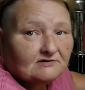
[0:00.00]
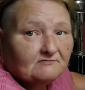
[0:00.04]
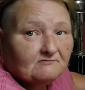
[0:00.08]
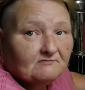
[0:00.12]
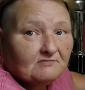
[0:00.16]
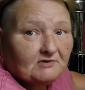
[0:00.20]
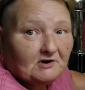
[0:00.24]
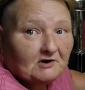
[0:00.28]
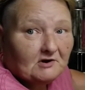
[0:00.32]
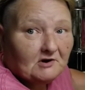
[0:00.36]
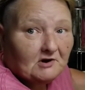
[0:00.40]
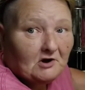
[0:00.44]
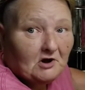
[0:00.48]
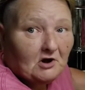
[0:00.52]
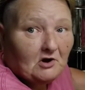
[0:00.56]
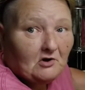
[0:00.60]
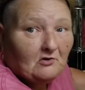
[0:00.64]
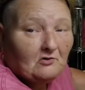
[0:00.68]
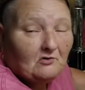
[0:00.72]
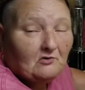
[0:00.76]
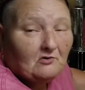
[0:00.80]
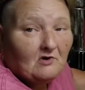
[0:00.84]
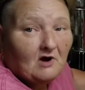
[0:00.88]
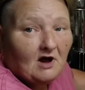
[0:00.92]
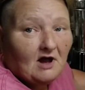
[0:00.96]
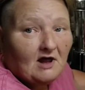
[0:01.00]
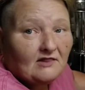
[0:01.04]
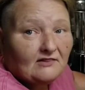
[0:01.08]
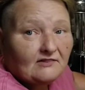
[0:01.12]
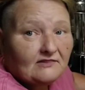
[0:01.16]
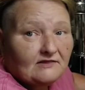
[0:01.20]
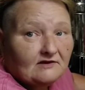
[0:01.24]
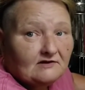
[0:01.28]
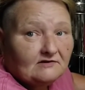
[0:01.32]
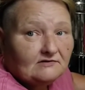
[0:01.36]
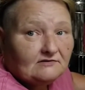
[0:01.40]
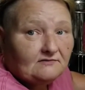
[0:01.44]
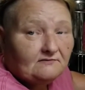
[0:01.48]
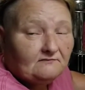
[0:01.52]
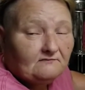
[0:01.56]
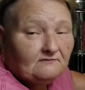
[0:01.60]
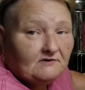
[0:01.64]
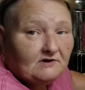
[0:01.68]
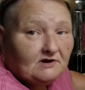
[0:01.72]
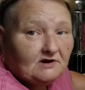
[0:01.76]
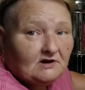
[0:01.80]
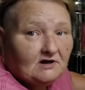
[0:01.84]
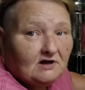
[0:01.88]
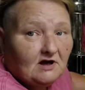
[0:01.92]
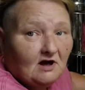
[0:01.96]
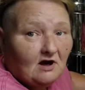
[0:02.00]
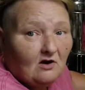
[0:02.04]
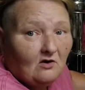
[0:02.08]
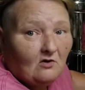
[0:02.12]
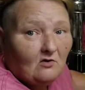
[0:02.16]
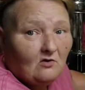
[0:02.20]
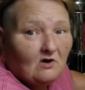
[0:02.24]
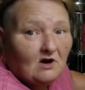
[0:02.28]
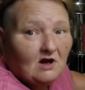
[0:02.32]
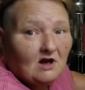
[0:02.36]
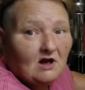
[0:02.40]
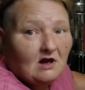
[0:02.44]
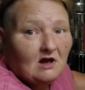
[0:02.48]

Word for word: below this video